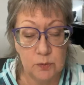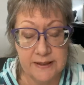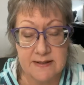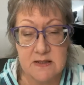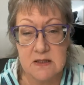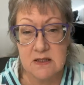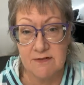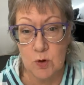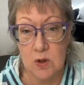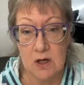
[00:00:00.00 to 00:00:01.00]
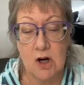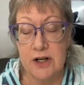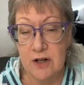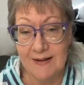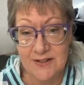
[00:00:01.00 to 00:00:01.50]
risks for
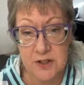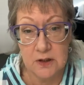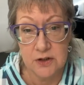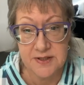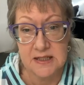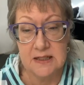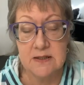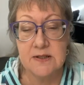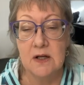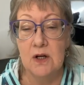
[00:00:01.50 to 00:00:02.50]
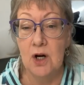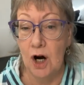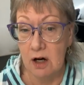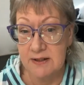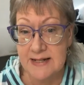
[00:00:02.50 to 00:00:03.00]
cardiovascular disease,
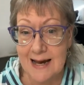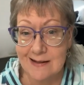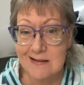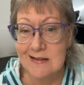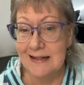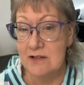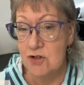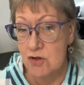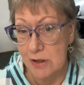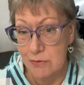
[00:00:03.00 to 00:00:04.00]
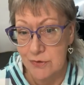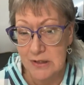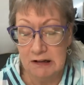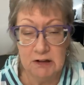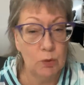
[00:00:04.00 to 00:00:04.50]
heart attacks, and strokes.